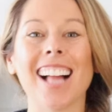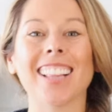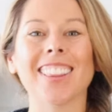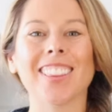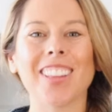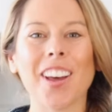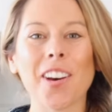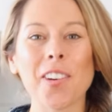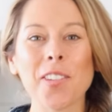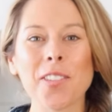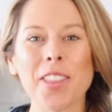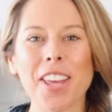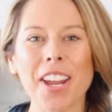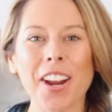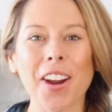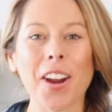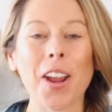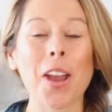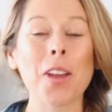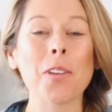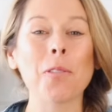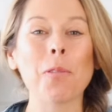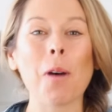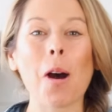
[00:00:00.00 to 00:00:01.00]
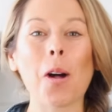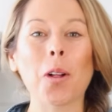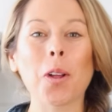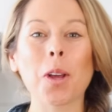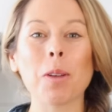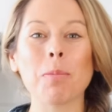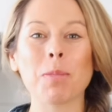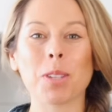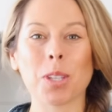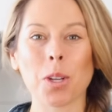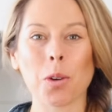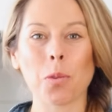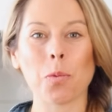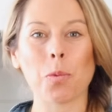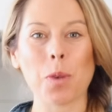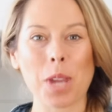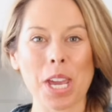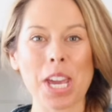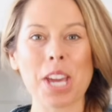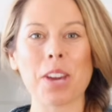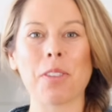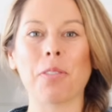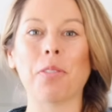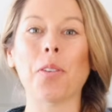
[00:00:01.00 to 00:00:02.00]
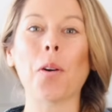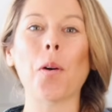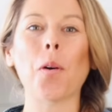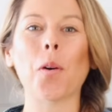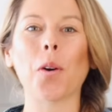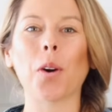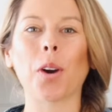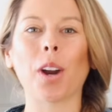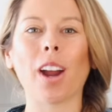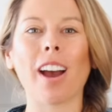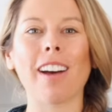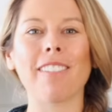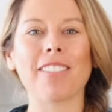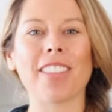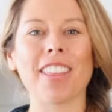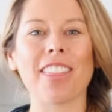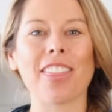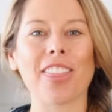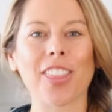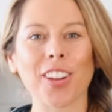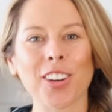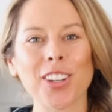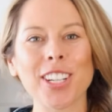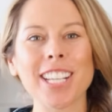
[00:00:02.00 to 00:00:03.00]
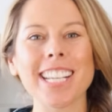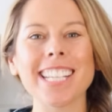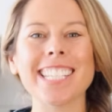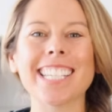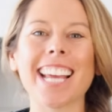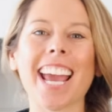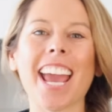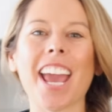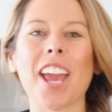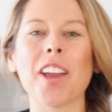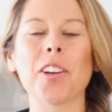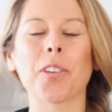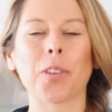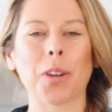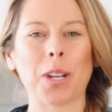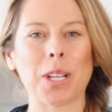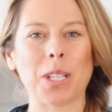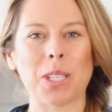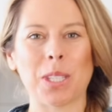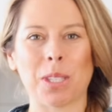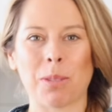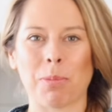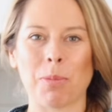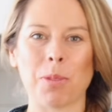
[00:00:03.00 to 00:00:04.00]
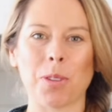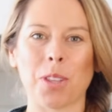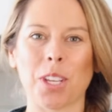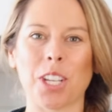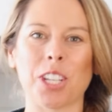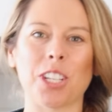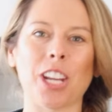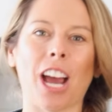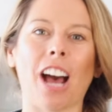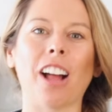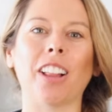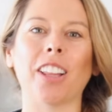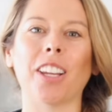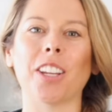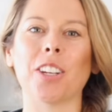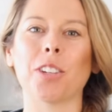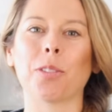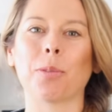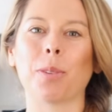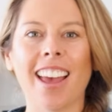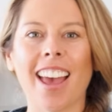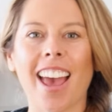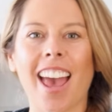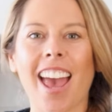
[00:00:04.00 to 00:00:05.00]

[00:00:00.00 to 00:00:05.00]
Hello there and welcome to week 4 of the 30-day Green Smoothie Challenge.